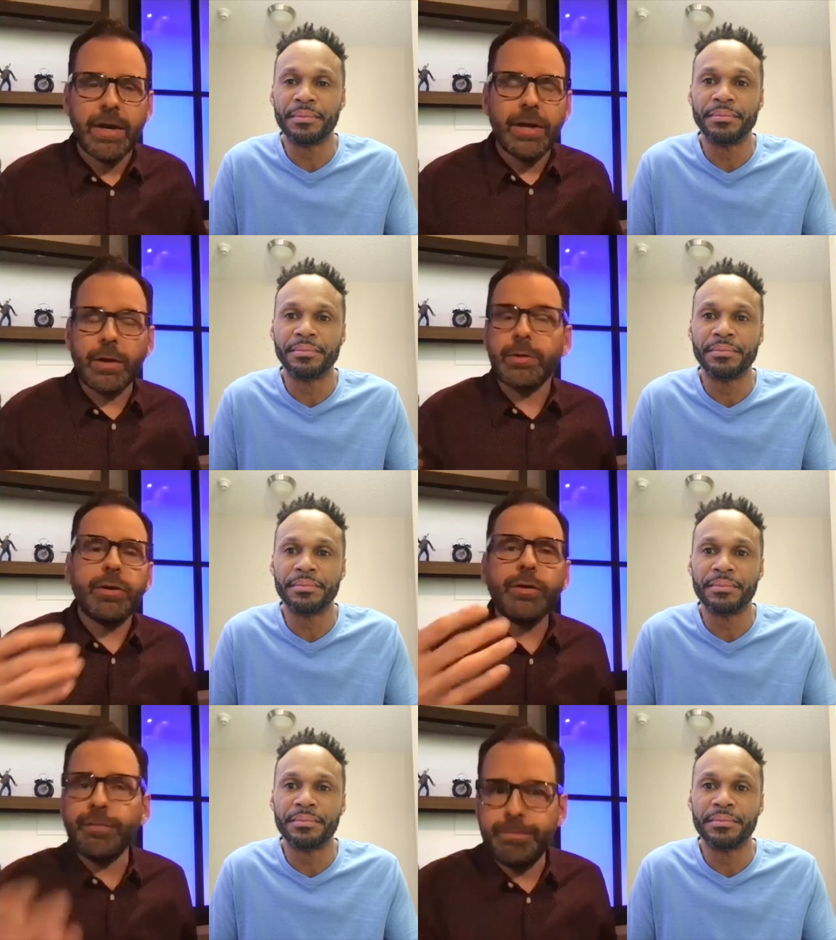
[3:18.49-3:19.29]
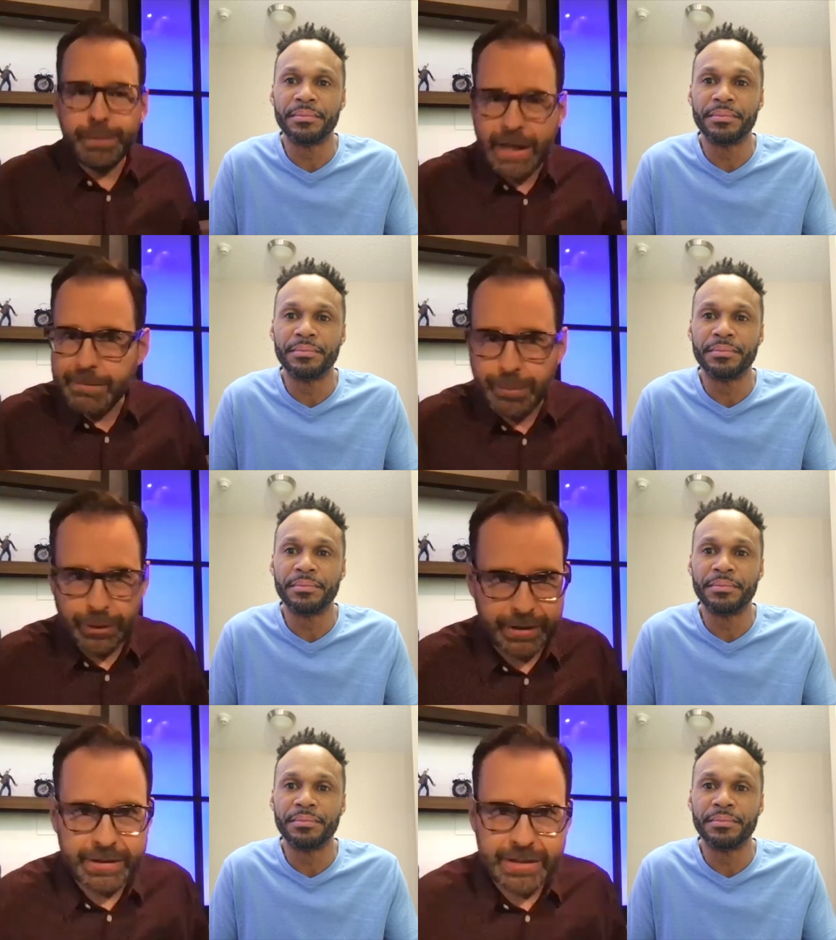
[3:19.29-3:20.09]
Speaker 1: You know, you've played
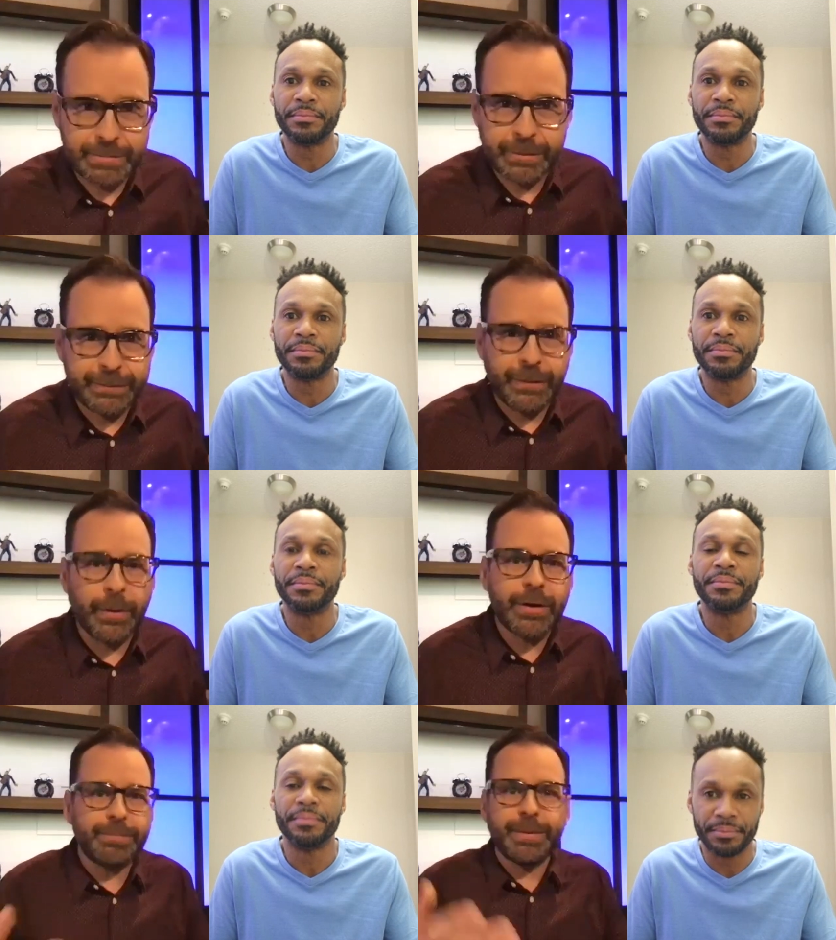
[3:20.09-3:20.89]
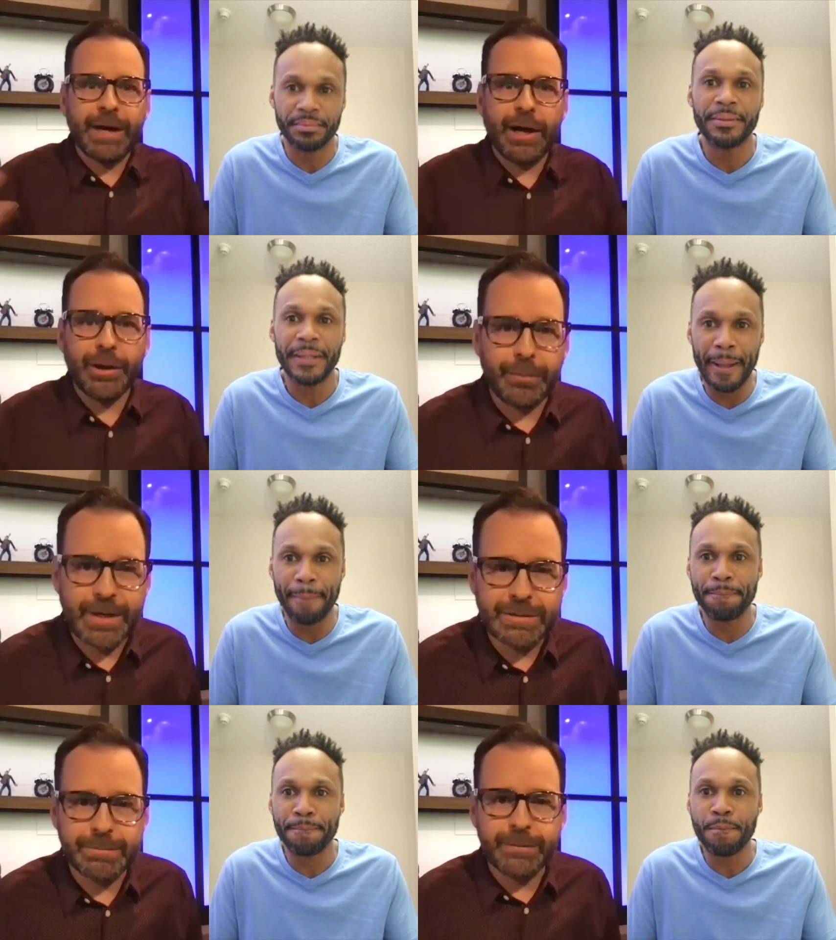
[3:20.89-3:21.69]
Burlington before, you played Halton
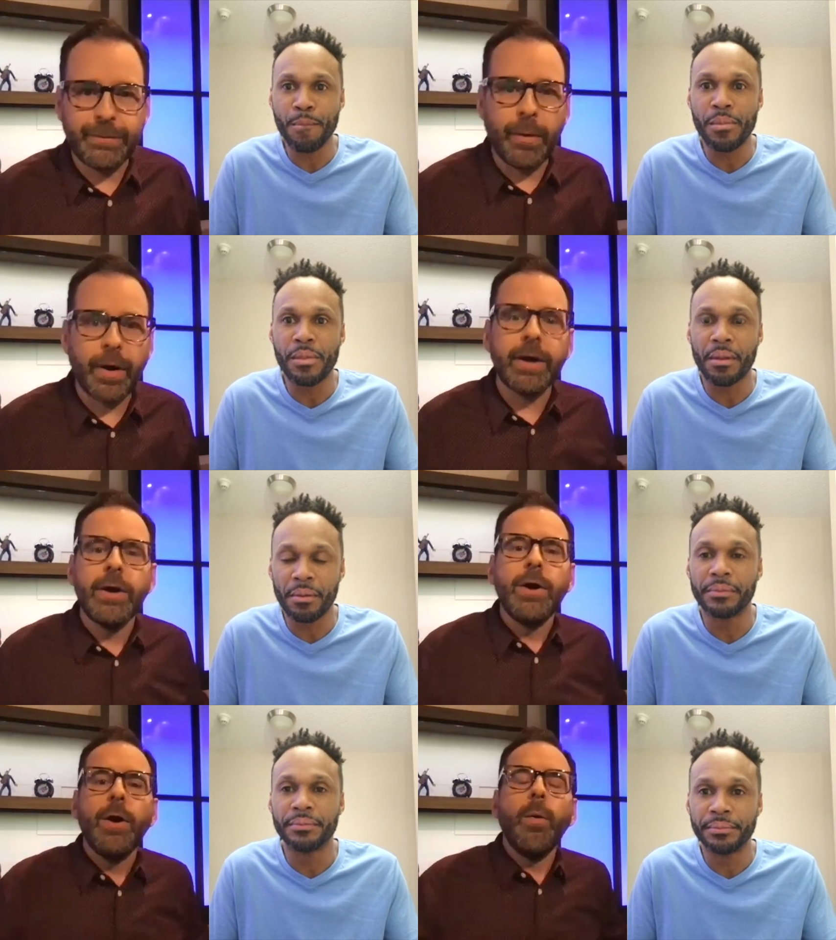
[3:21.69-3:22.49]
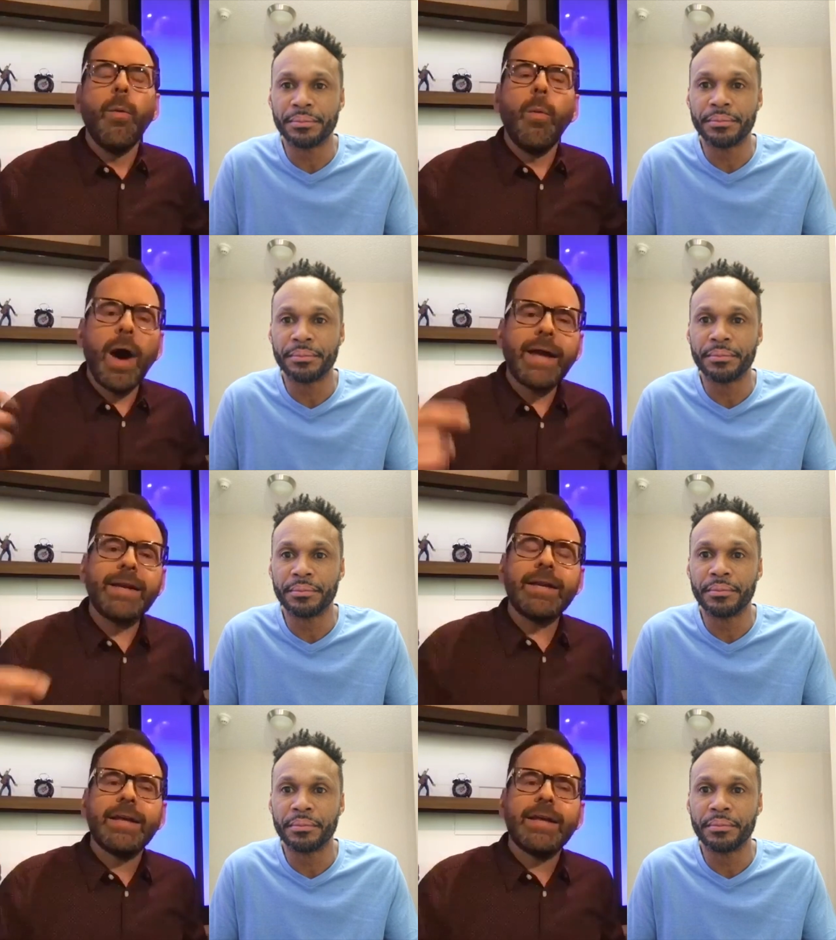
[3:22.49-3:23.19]
Region before. What